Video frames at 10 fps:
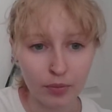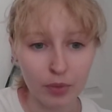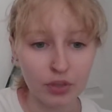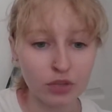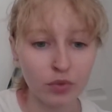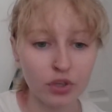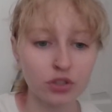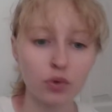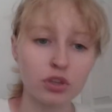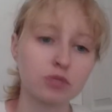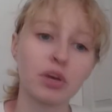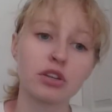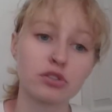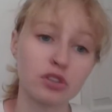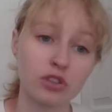permission, but it's always
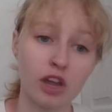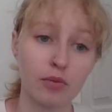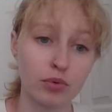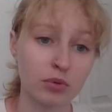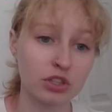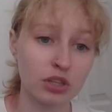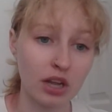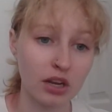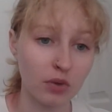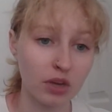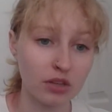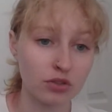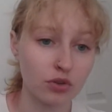best just to have permission anyways,